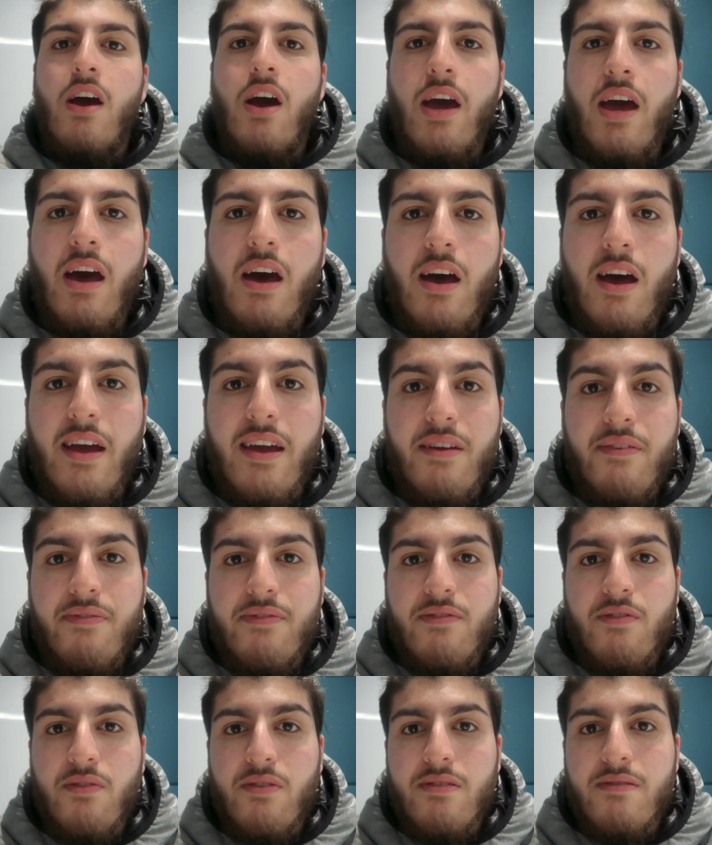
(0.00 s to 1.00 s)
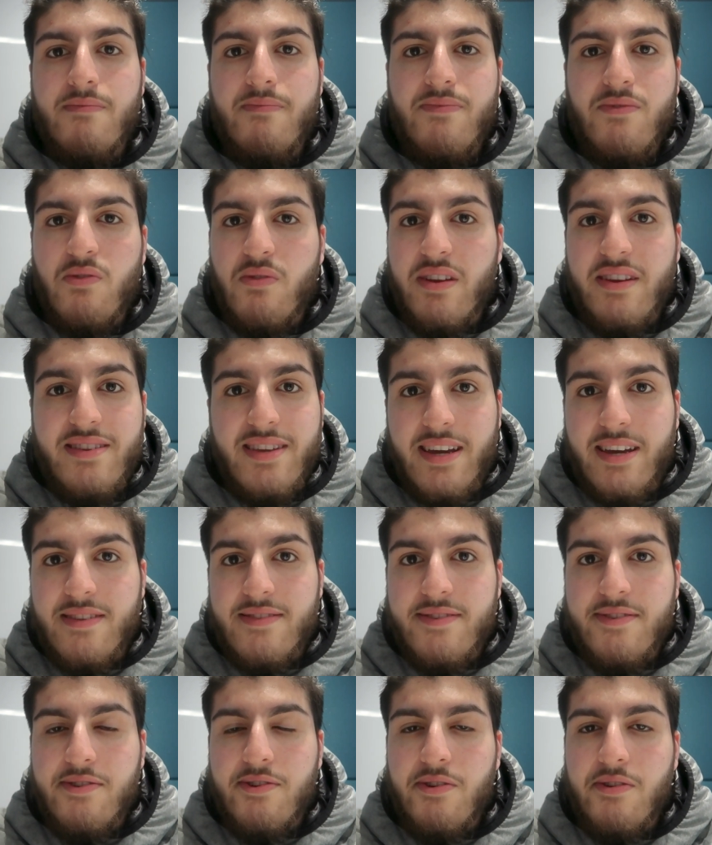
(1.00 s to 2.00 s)
if not eating
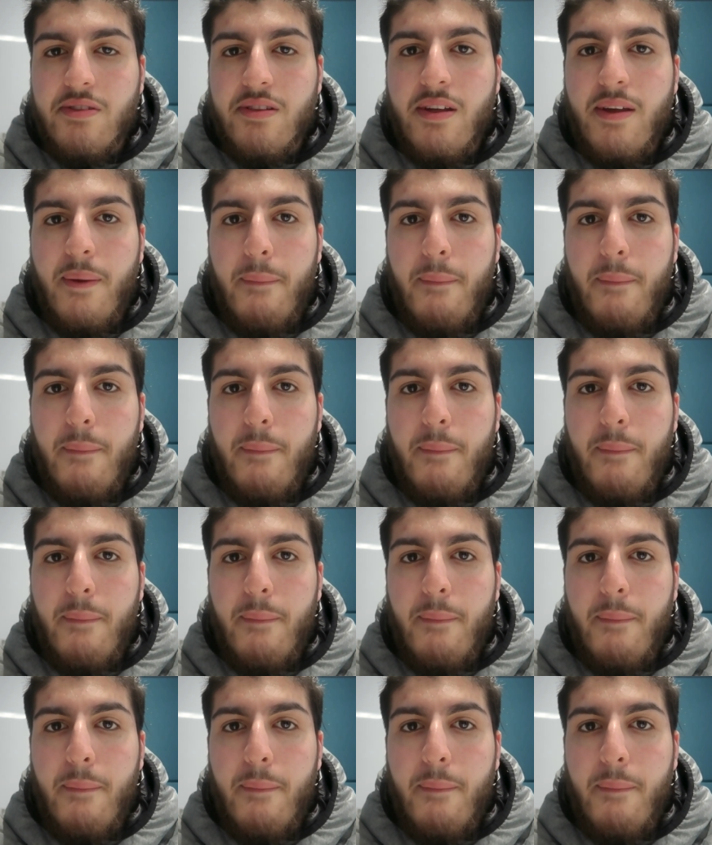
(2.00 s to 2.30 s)
at all.